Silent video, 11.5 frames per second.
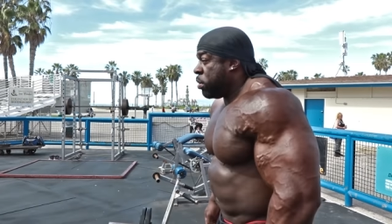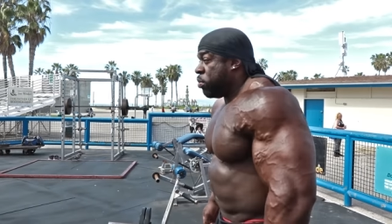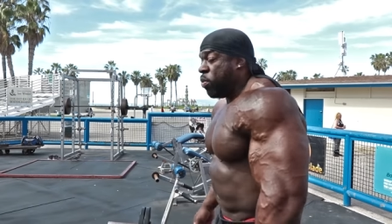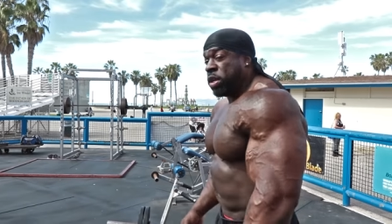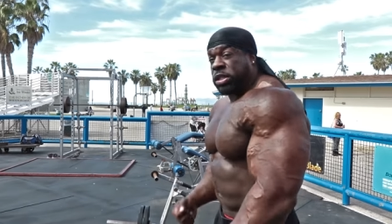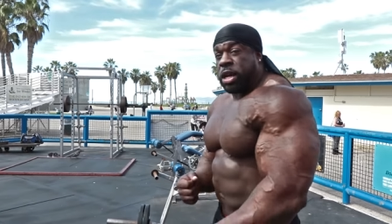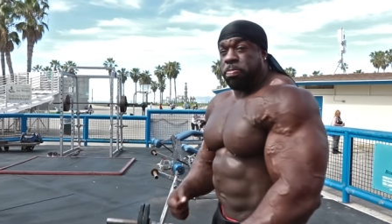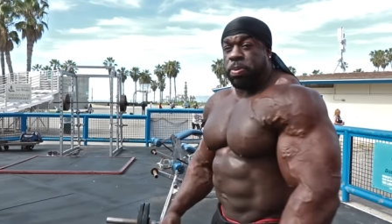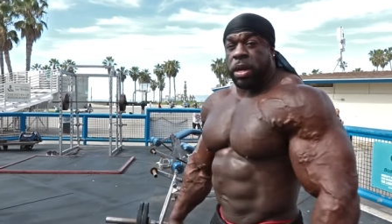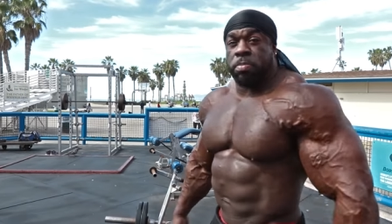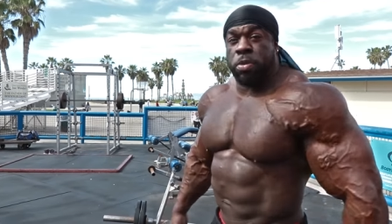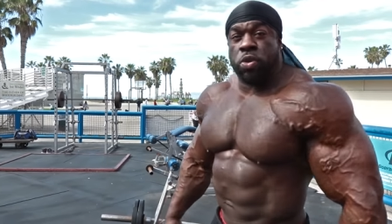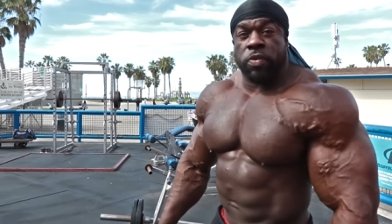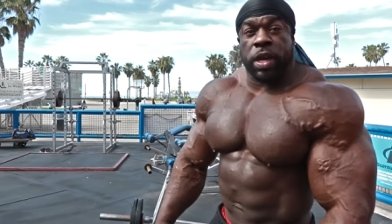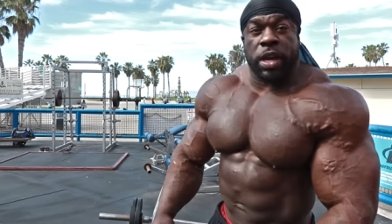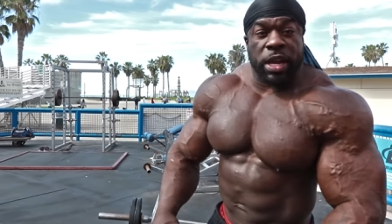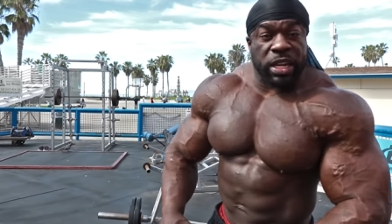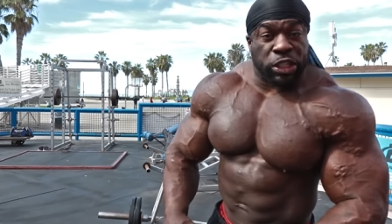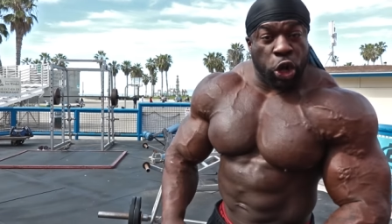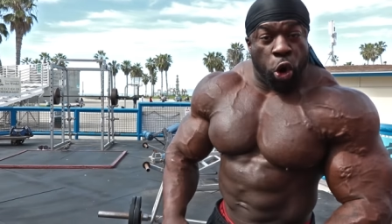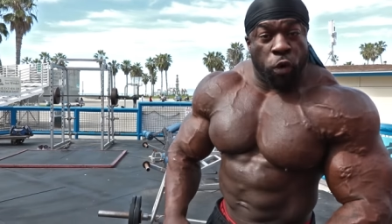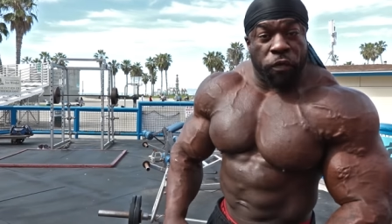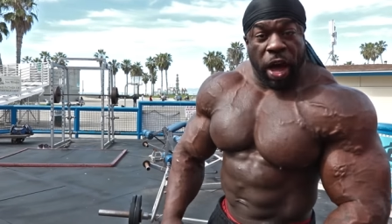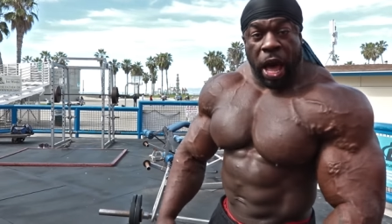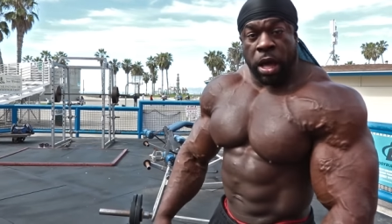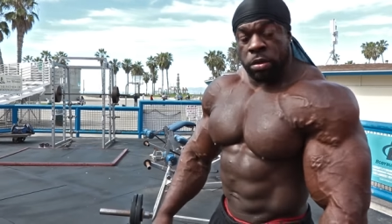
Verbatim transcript: Once that big movie hit, it's over.